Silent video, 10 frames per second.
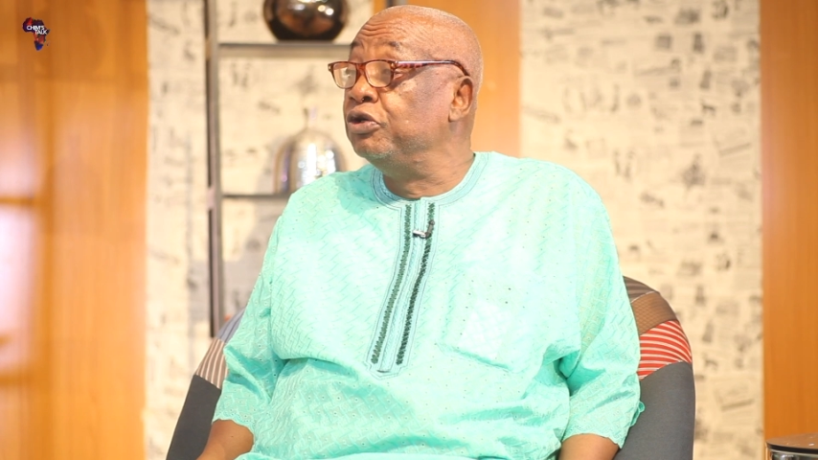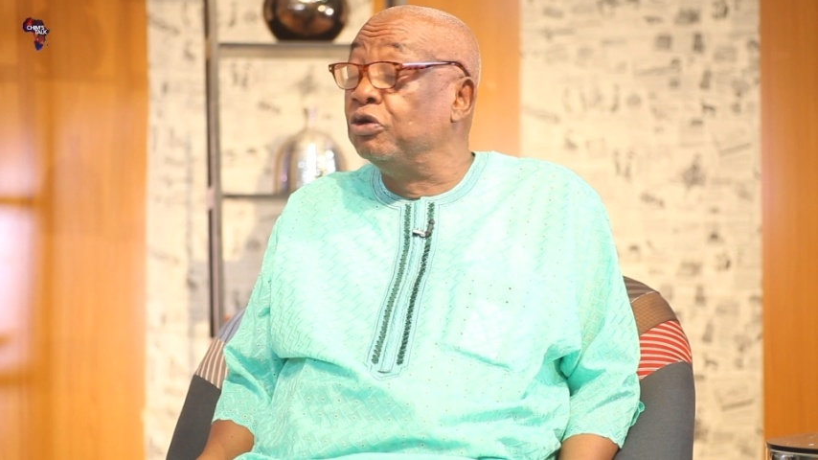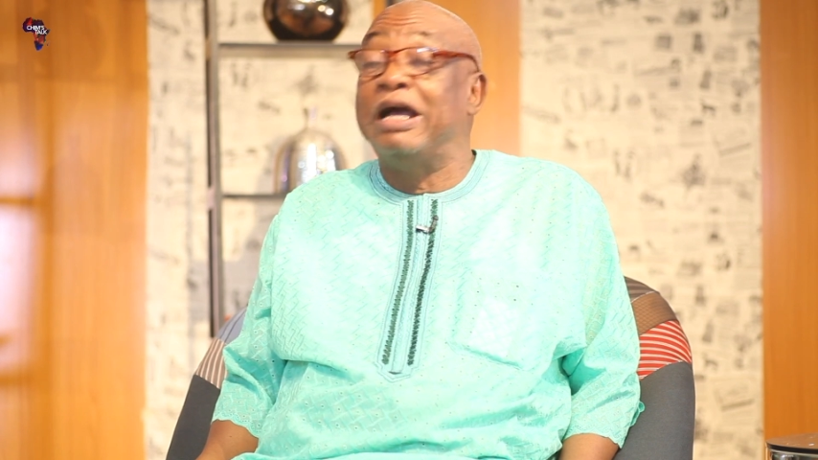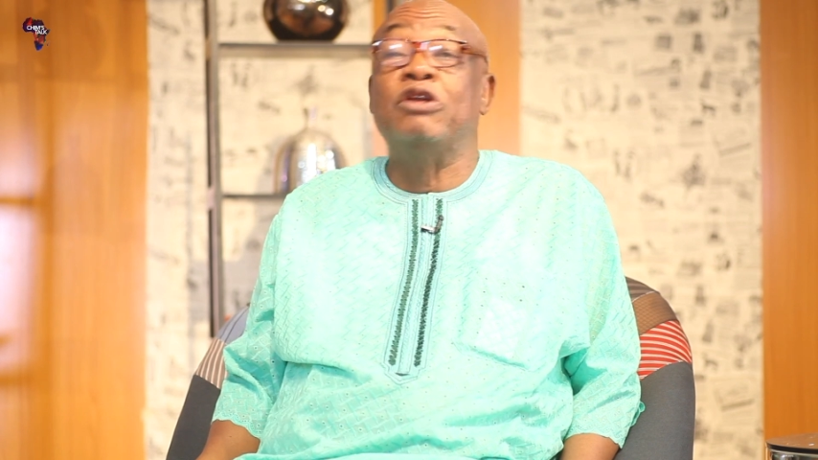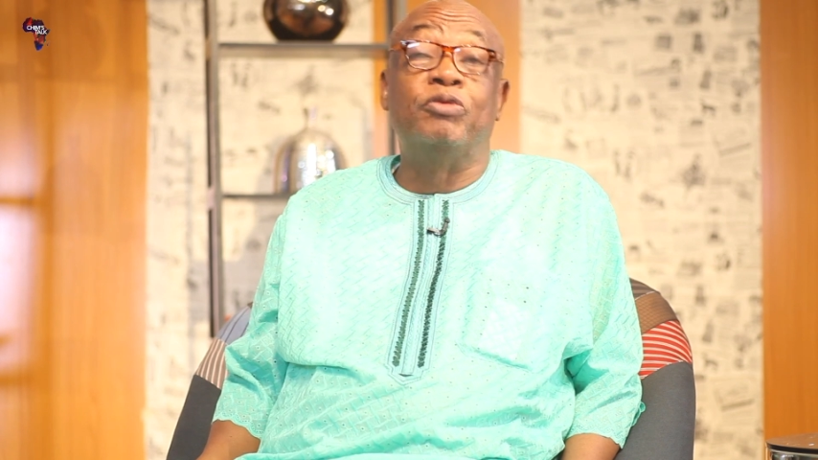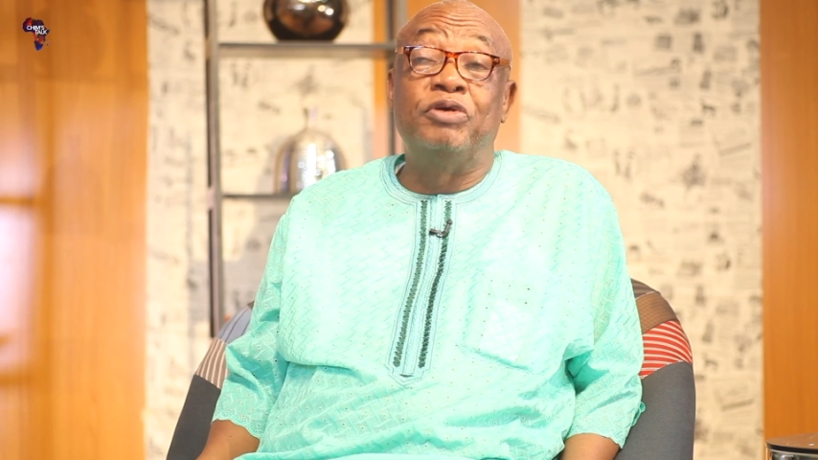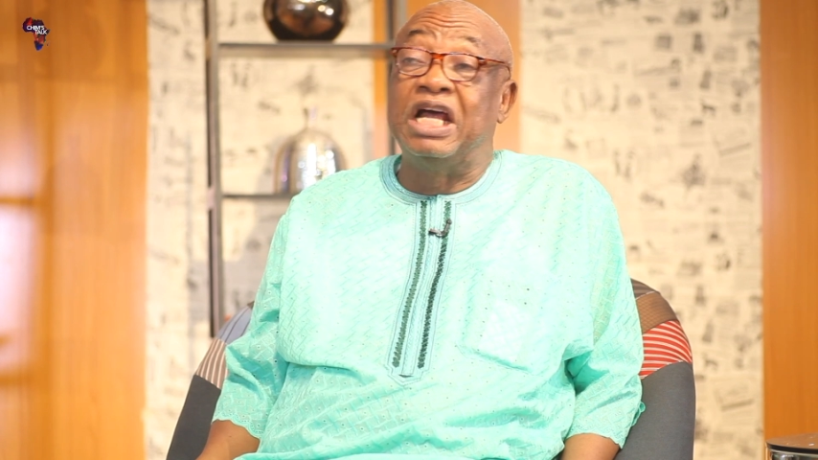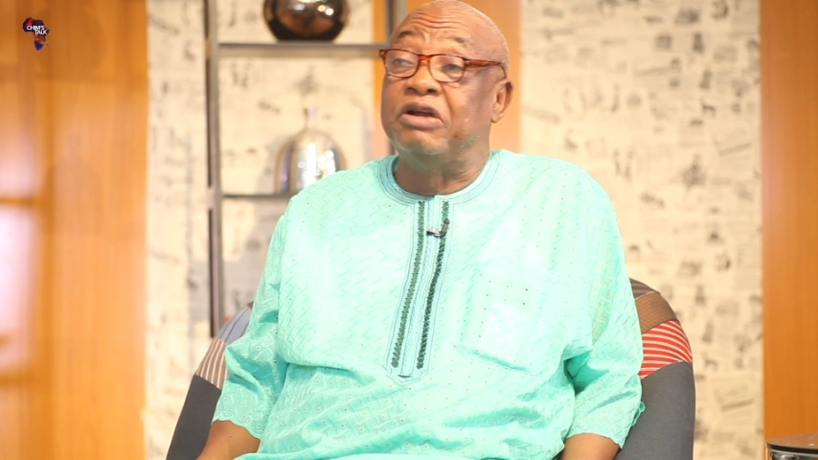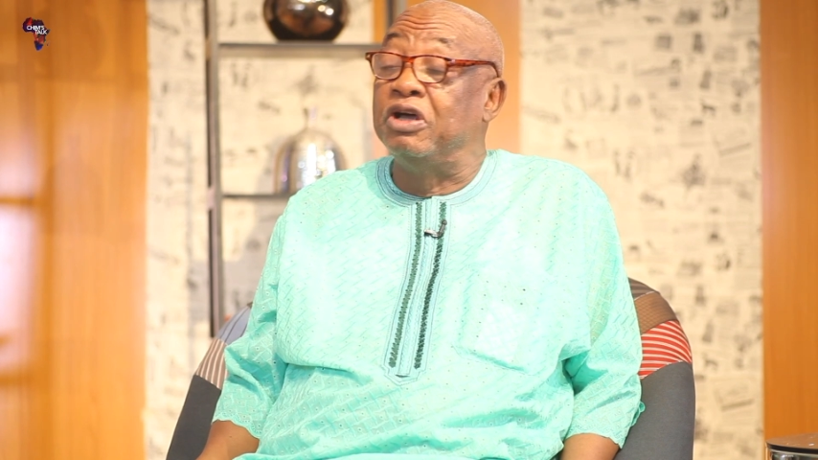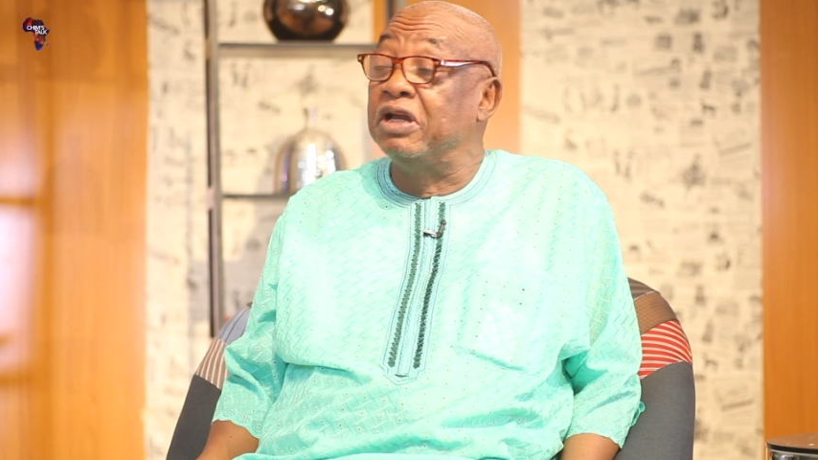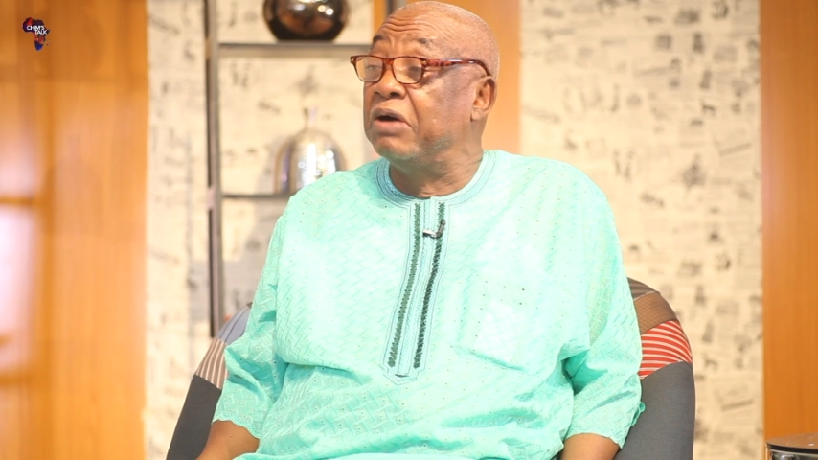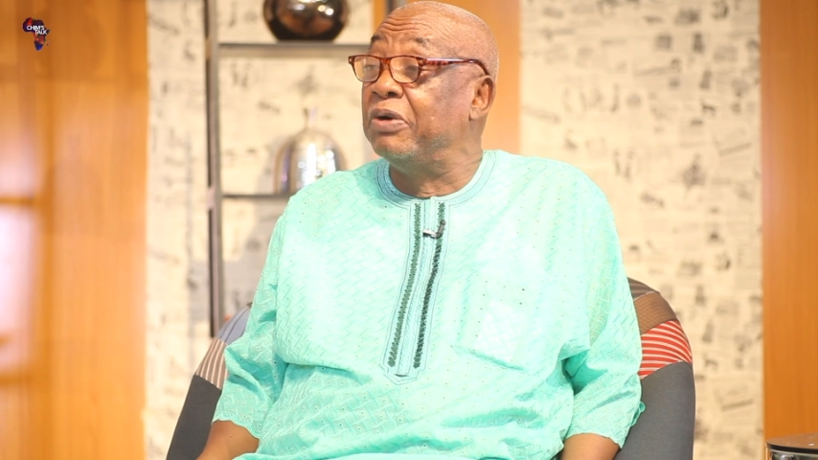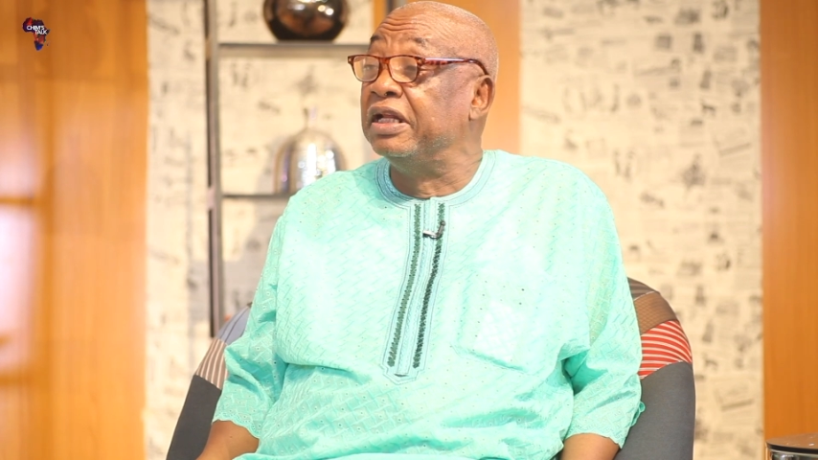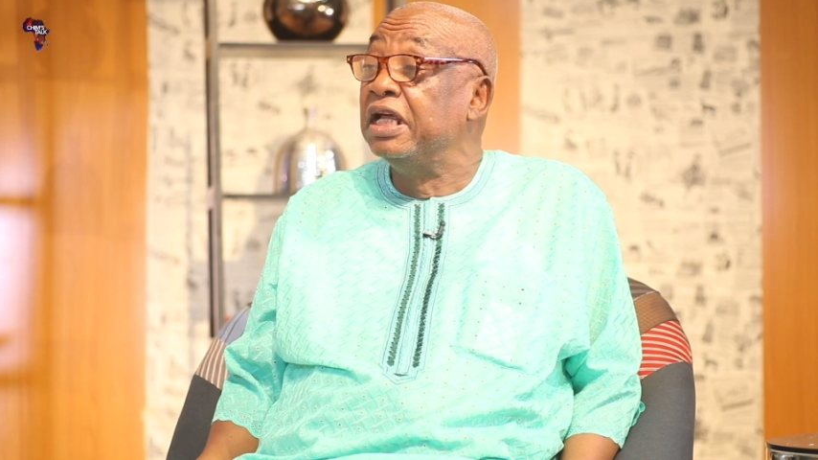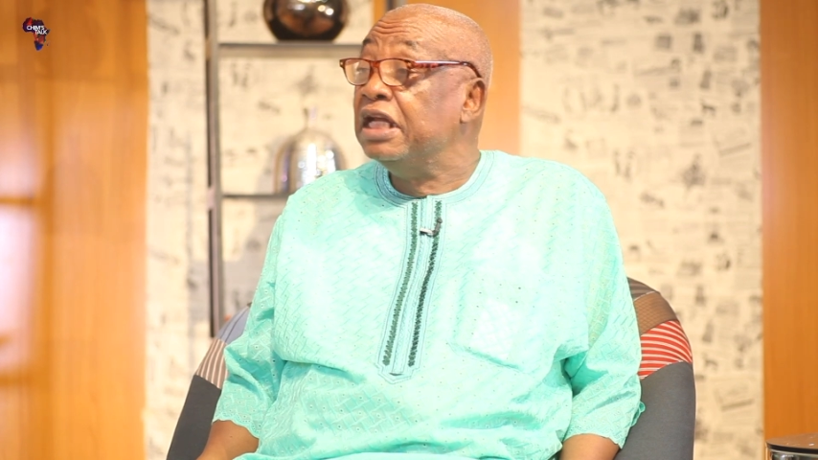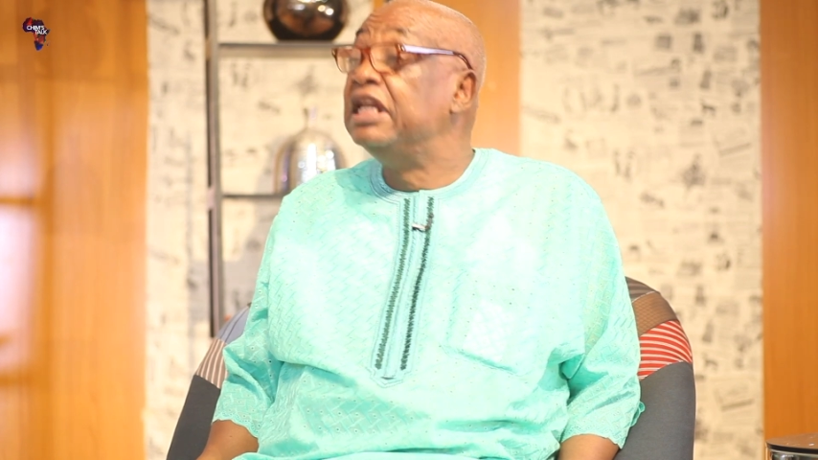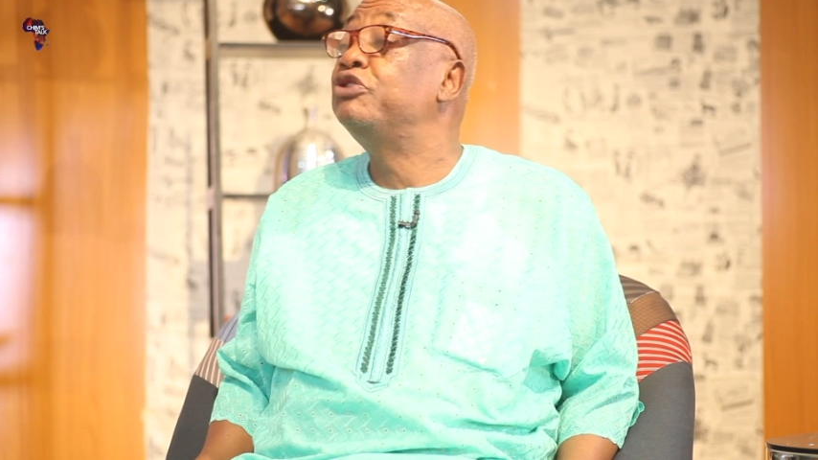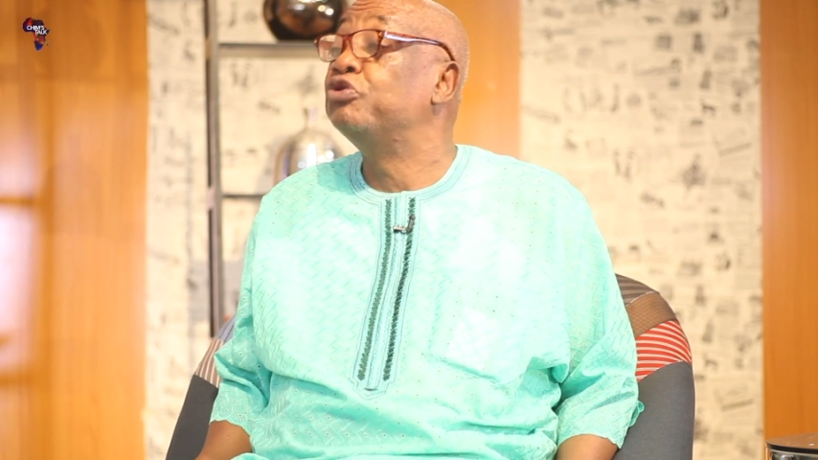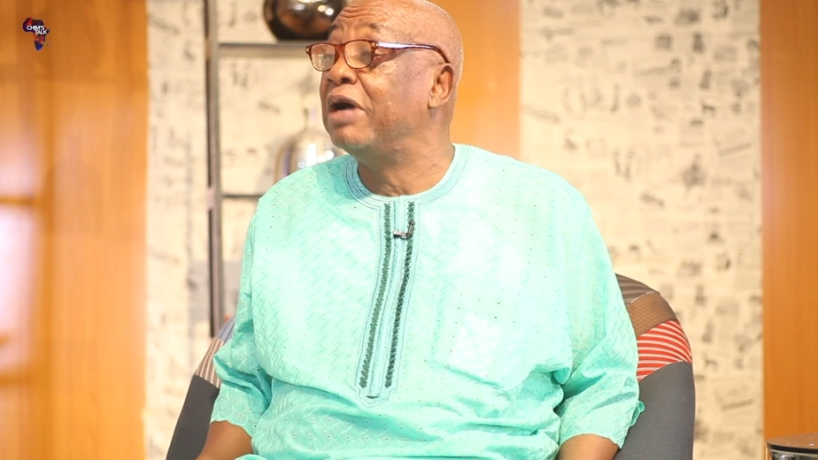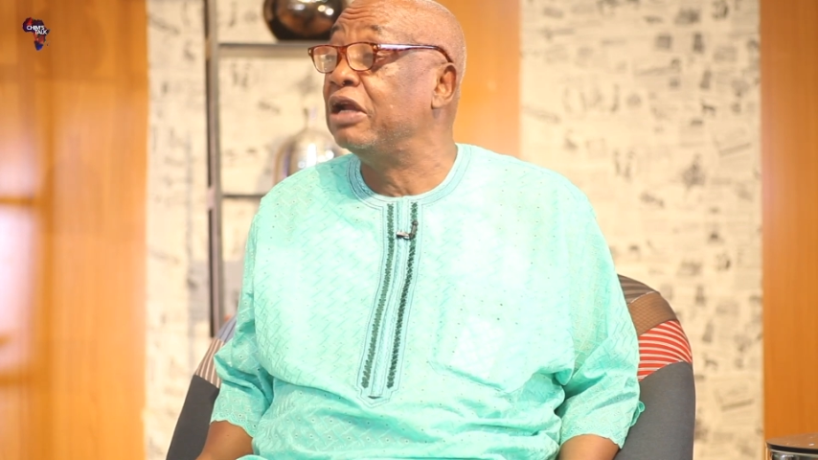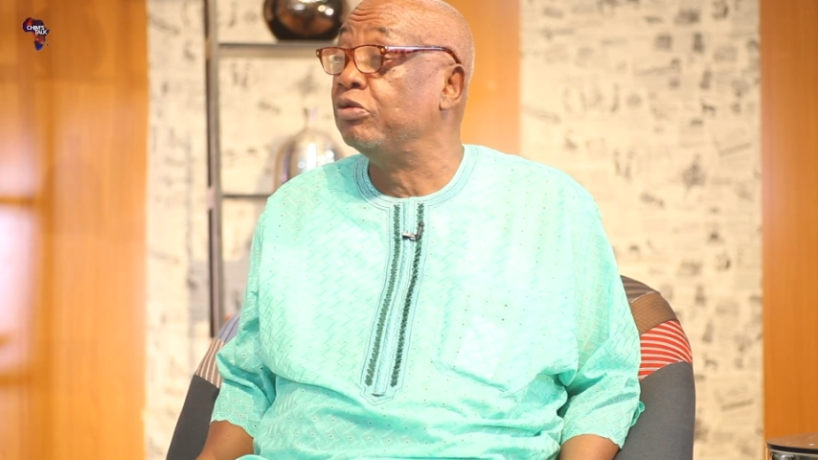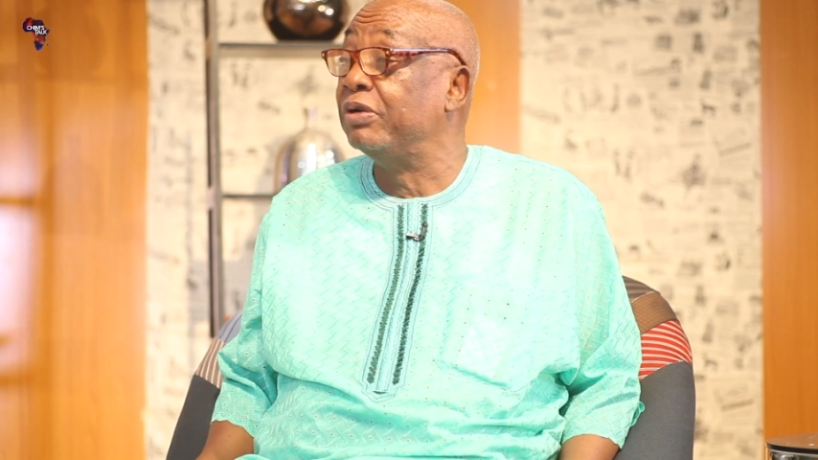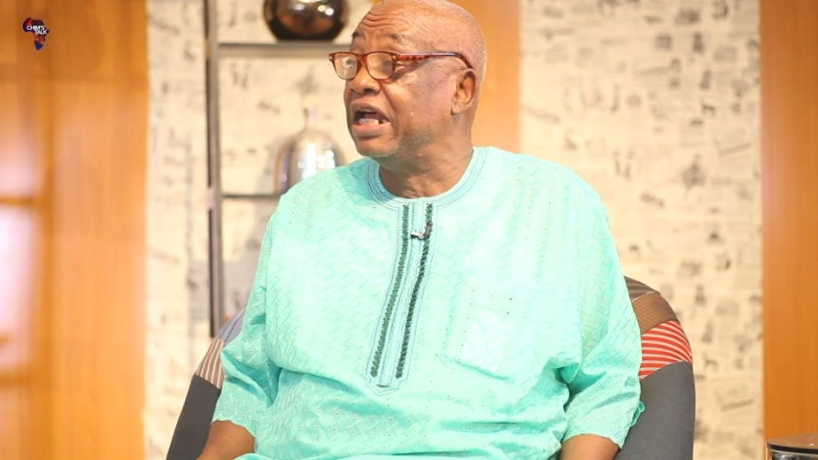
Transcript: you go and open another one, they too go and open